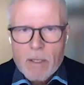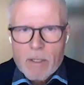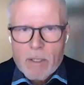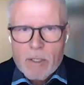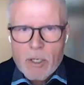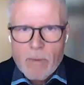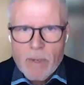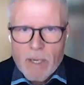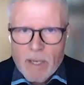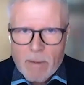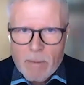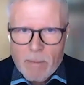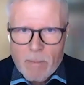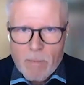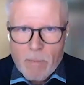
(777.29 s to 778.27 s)
So, and
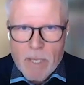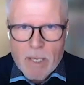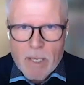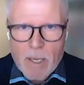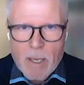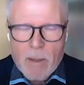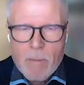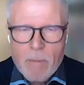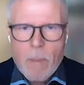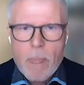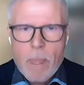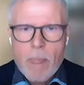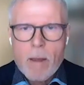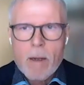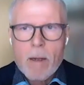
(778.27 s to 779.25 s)
that
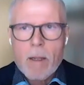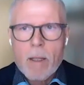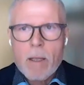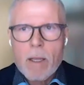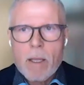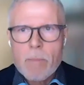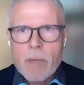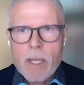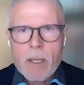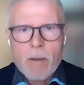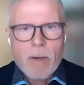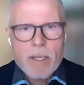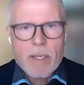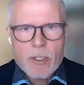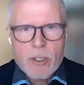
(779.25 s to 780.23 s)
became a bigger
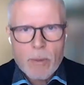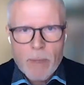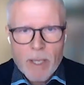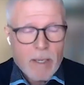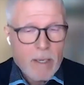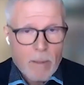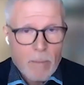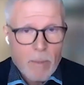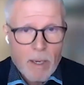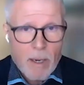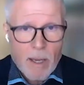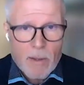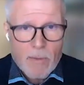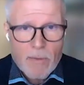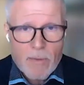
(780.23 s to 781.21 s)
instrument in my
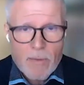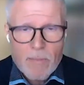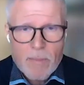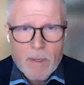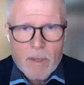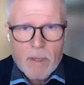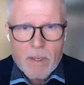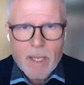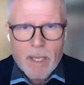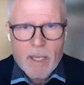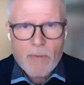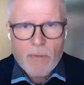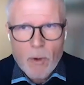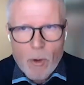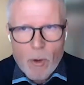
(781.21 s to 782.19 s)
life that
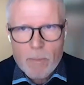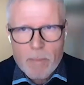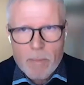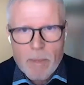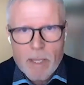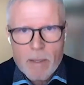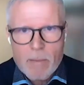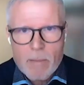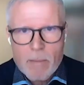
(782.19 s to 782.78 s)
formed me.